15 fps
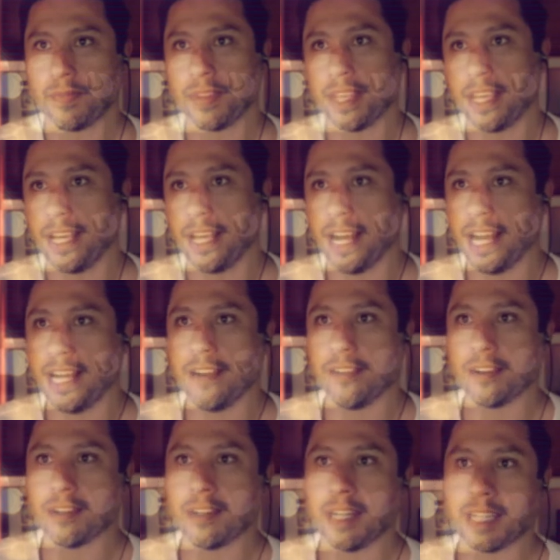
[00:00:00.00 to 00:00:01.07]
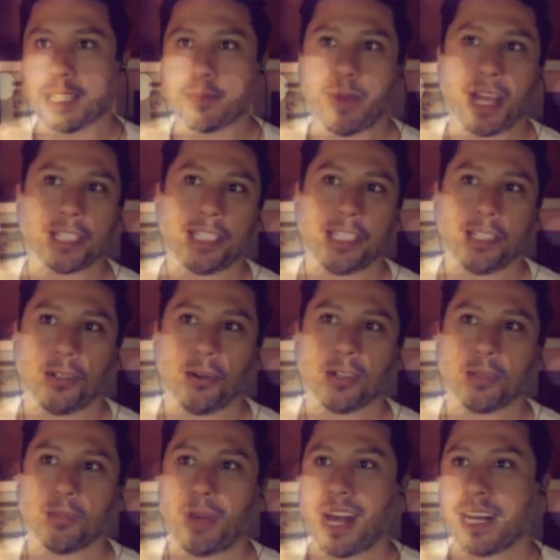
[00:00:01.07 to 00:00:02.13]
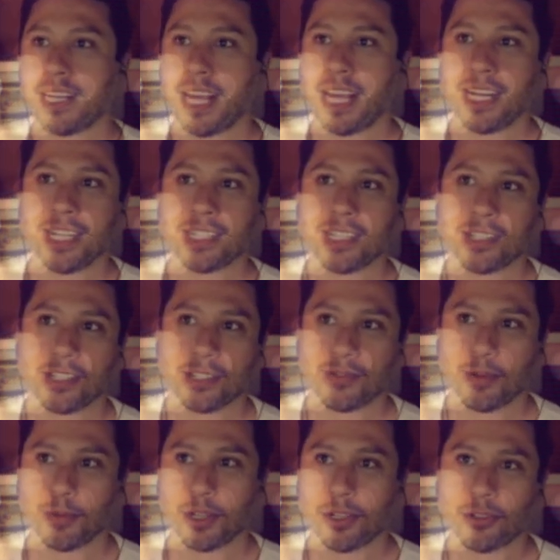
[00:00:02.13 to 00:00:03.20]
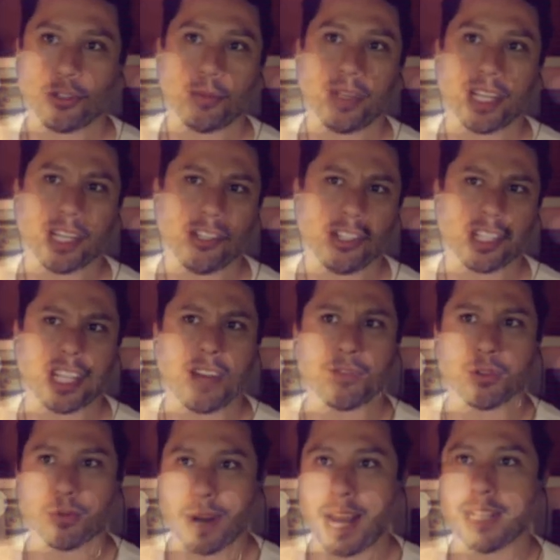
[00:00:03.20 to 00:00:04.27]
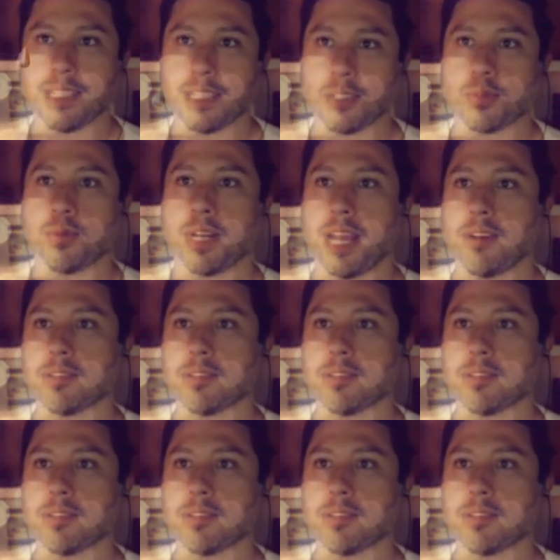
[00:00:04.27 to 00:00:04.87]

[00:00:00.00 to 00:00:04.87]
slutty girl in college, and now she maybe doesn't do the same kind of stuff, and I get that.